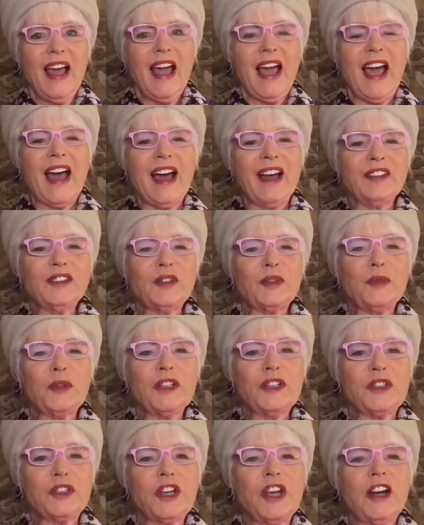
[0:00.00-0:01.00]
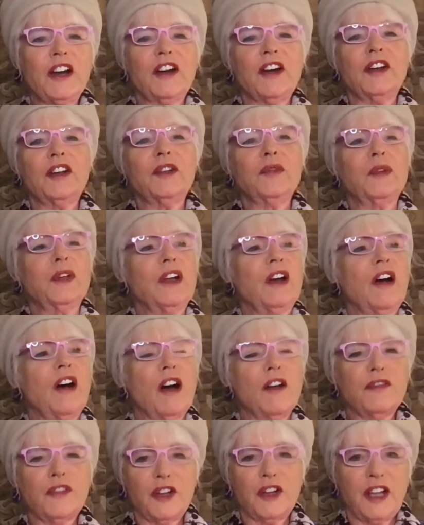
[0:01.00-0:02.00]
And we shared and we
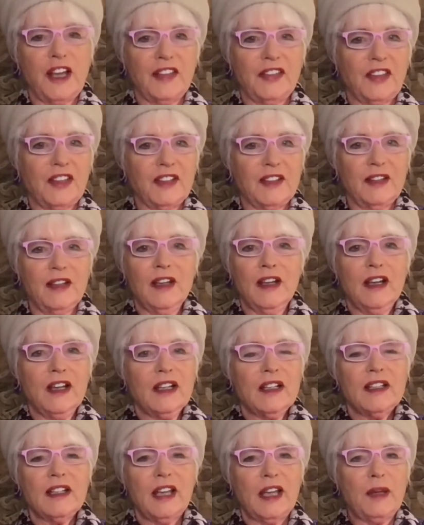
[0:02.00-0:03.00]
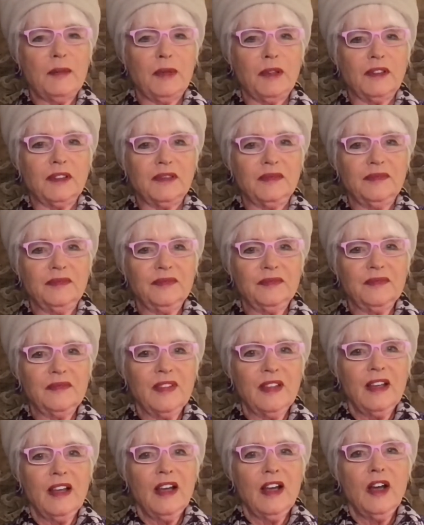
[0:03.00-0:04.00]
offered at the table
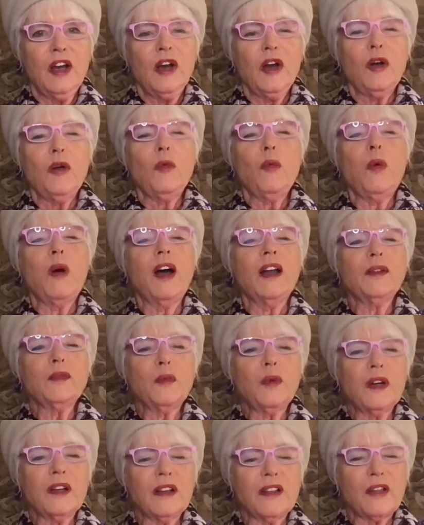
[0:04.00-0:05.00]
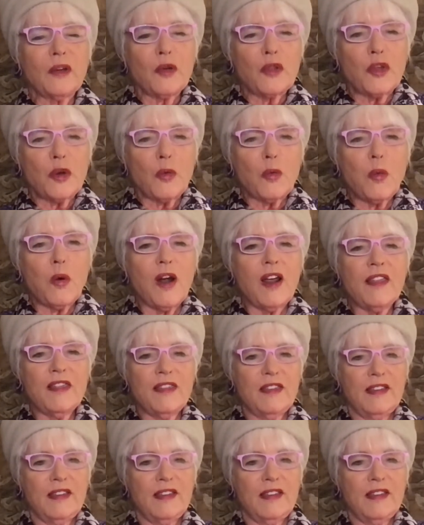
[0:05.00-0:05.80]
what was the one